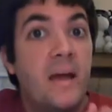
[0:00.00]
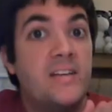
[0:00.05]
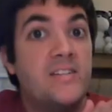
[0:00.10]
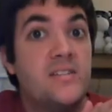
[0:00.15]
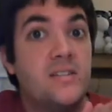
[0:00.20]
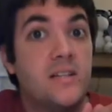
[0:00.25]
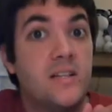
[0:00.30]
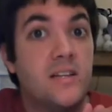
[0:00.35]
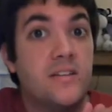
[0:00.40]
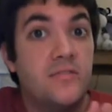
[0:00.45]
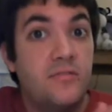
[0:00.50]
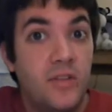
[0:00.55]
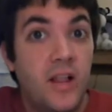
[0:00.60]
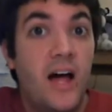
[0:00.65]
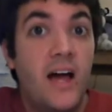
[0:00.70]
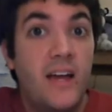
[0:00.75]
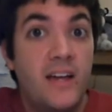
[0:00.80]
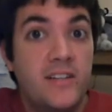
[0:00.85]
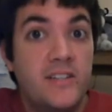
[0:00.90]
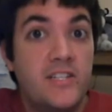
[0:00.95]
Basically
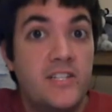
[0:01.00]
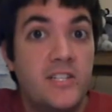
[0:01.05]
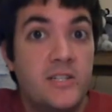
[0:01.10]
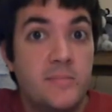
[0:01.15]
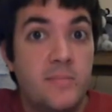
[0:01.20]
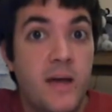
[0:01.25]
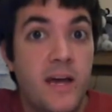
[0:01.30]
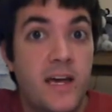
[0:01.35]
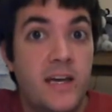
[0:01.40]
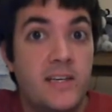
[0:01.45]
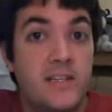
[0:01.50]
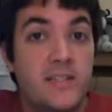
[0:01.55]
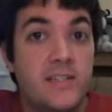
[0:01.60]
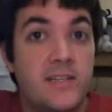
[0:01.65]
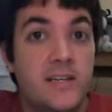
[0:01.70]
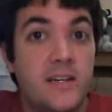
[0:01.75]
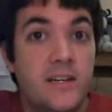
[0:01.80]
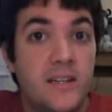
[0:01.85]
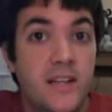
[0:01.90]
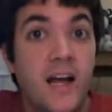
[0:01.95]
flying into
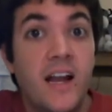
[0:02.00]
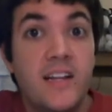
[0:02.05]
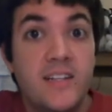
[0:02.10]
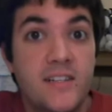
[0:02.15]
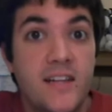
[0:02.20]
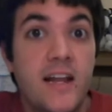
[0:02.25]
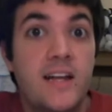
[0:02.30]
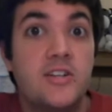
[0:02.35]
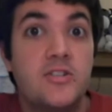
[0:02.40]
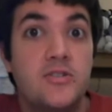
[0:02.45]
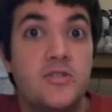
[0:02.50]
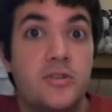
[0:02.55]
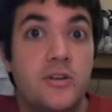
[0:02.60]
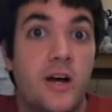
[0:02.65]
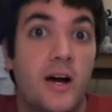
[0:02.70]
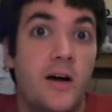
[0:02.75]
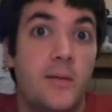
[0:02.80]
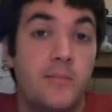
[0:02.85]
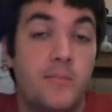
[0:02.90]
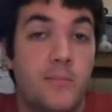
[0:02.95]
space, not as an
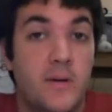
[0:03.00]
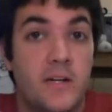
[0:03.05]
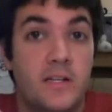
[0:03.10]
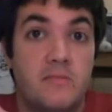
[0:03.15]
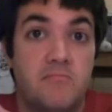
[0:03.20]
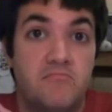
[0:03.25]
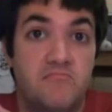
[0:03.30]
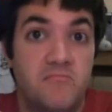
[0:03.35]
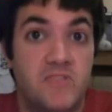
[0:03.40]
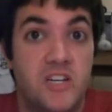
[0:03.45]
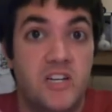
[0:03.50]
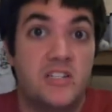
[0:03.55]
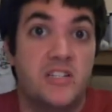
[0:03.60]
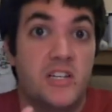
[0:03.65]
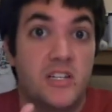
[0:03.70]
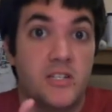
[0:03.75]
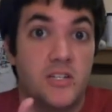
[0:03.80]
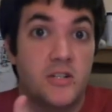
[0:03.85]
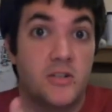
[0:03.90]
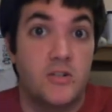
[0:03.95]
astronaut, but just
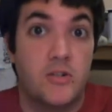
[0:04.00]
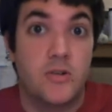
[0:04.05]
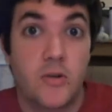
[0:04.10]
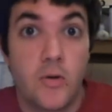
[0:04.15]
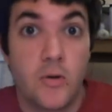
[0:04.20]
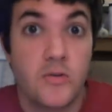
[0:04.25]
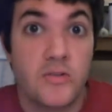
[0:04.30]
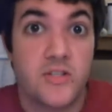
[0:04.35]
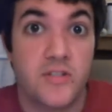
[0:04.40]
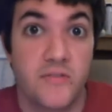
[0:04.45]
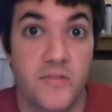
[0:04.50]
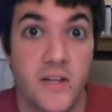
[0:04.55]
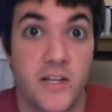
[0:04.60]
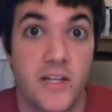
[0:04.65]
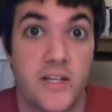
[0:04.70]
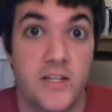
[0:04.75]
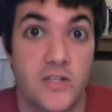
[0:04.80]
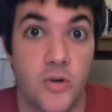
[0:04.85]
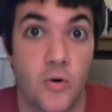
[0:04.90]
as a good old civilian